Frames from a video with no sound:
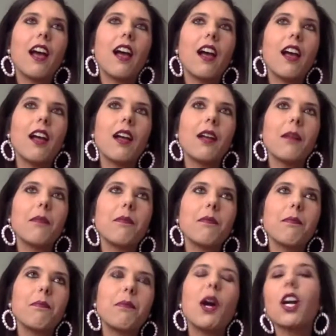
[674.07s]

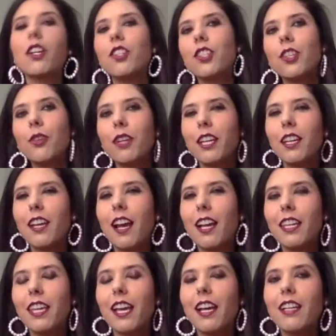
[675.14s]
part to it,
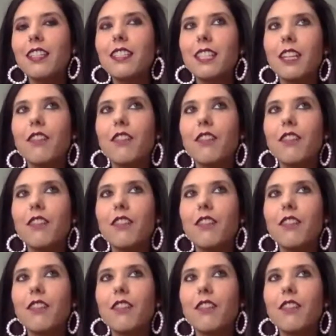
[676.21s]
I guess.